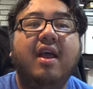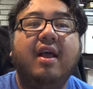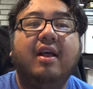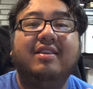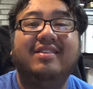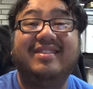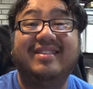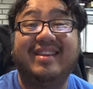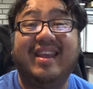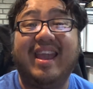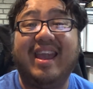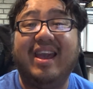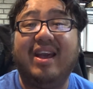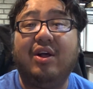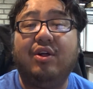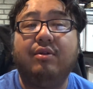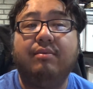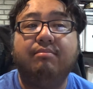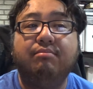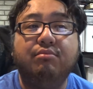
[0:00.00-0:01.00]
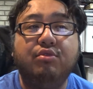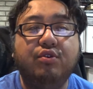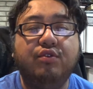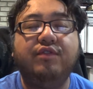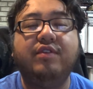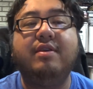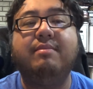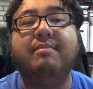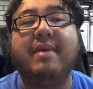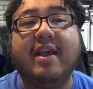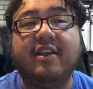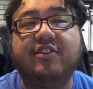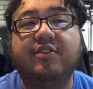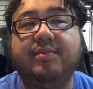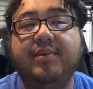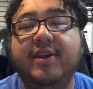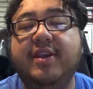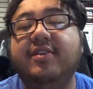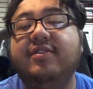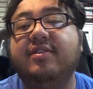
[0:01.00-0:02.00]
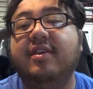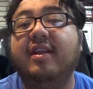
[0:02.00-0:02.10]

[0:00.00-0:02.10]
scale movie masterpiece,